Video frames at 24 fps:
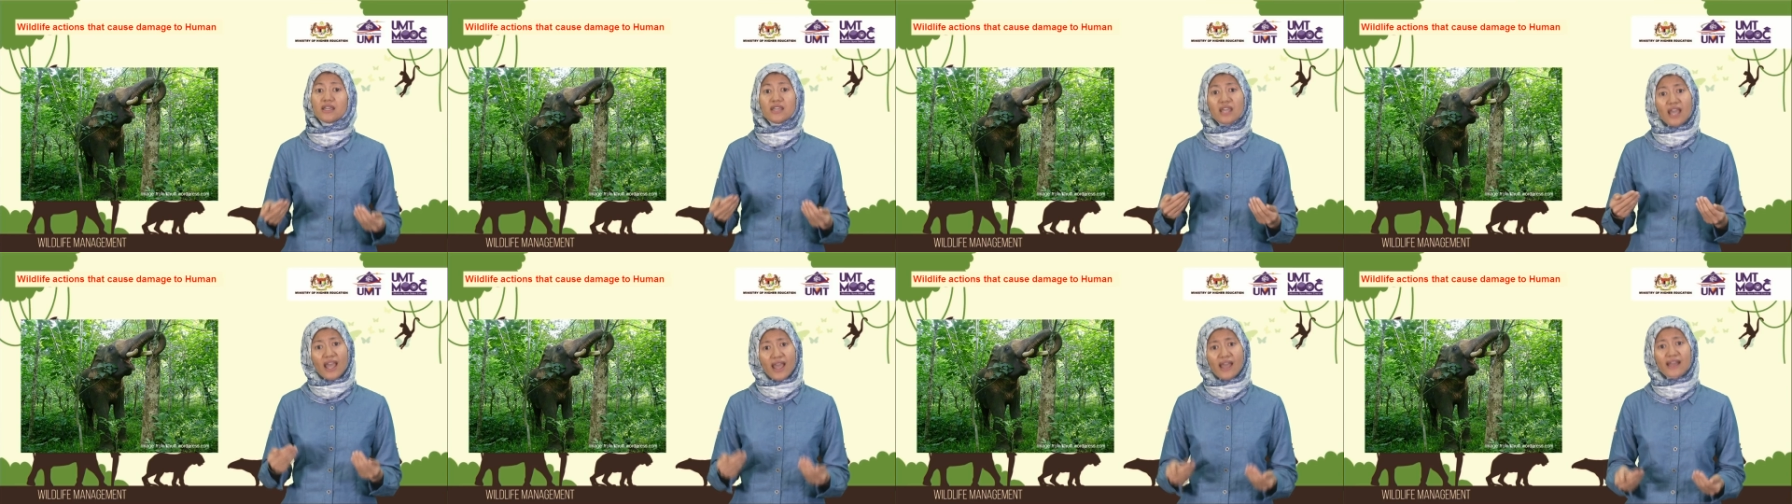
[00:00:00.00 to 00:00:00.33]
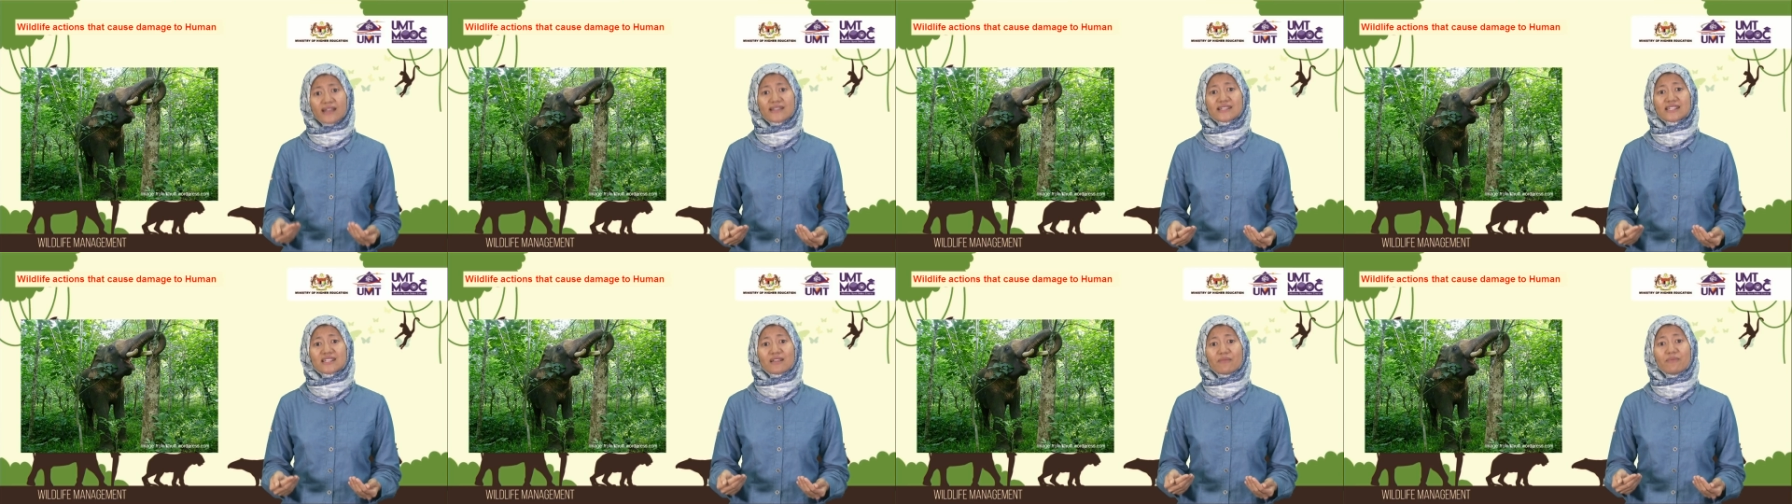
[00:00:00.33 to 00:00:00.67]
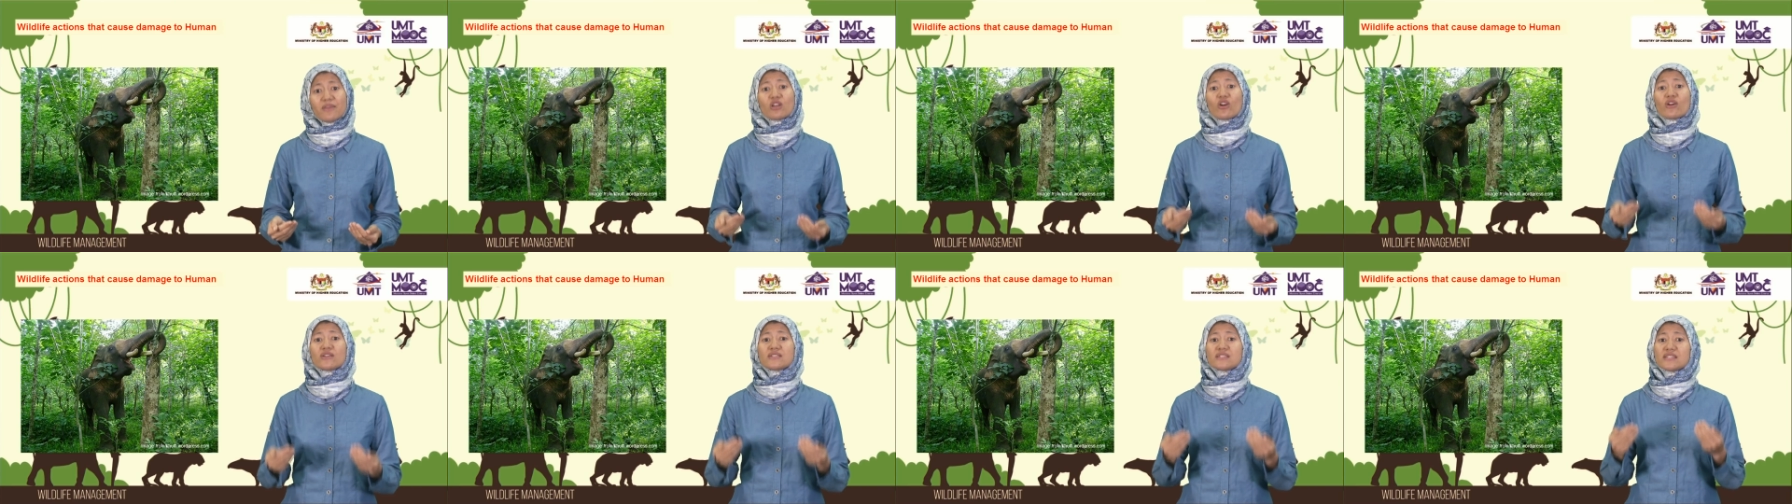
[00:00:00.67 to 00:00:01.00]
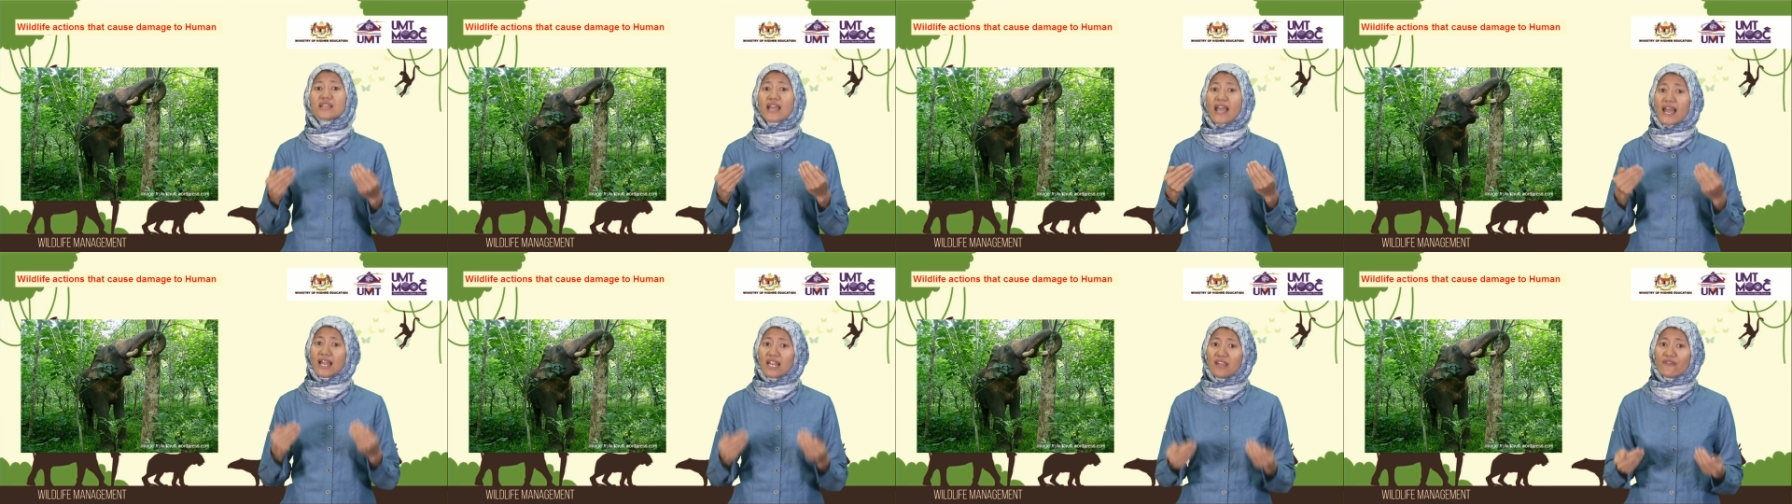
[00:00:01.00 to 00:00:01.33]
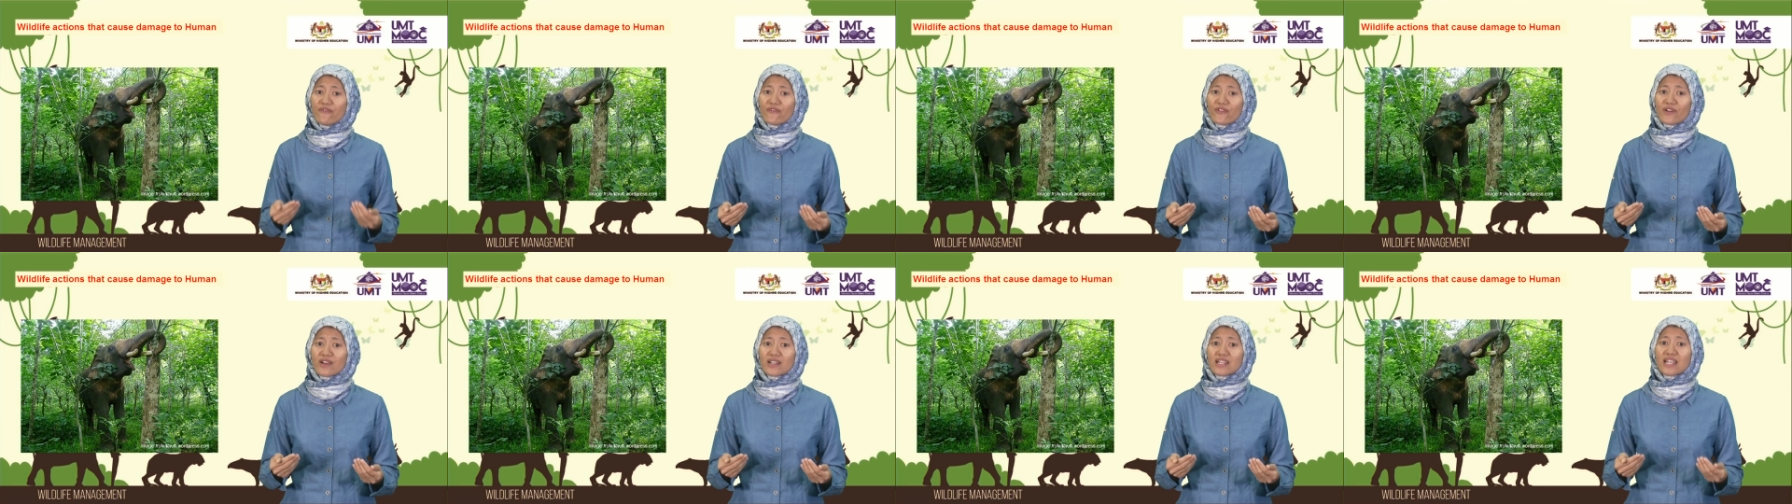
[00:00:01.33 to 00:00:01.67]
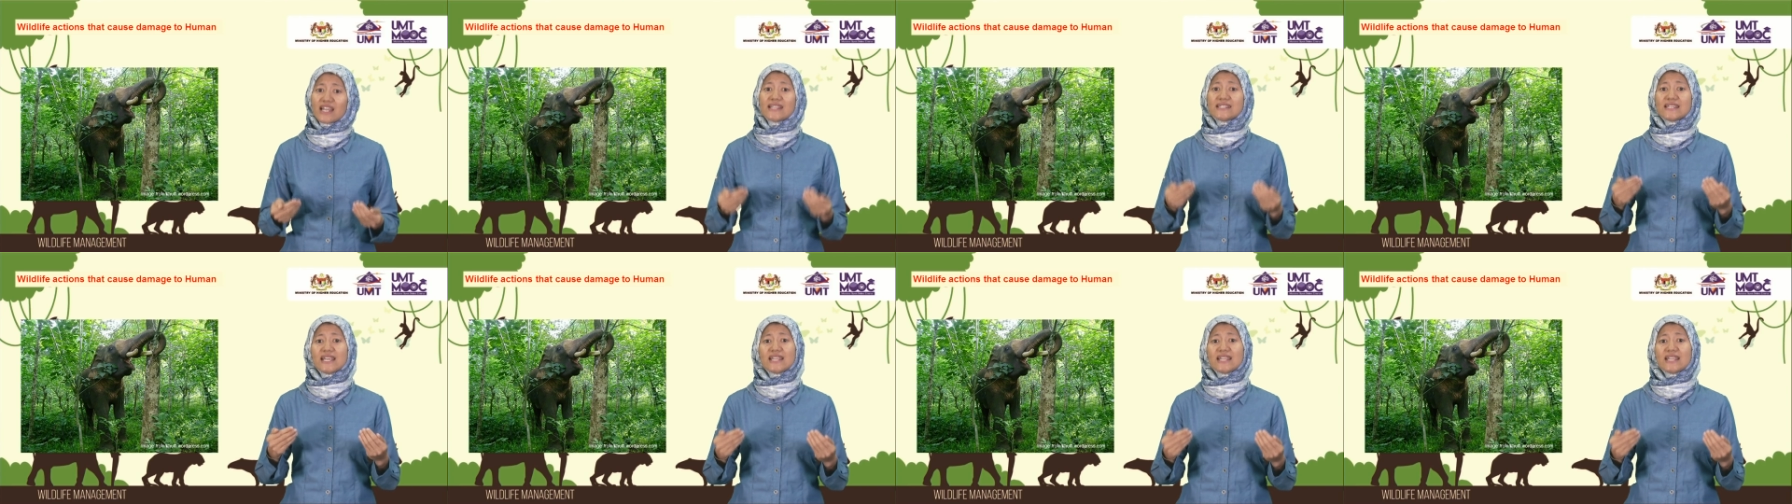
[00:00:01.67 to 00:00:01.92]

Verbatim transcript: Yes, because the elephant is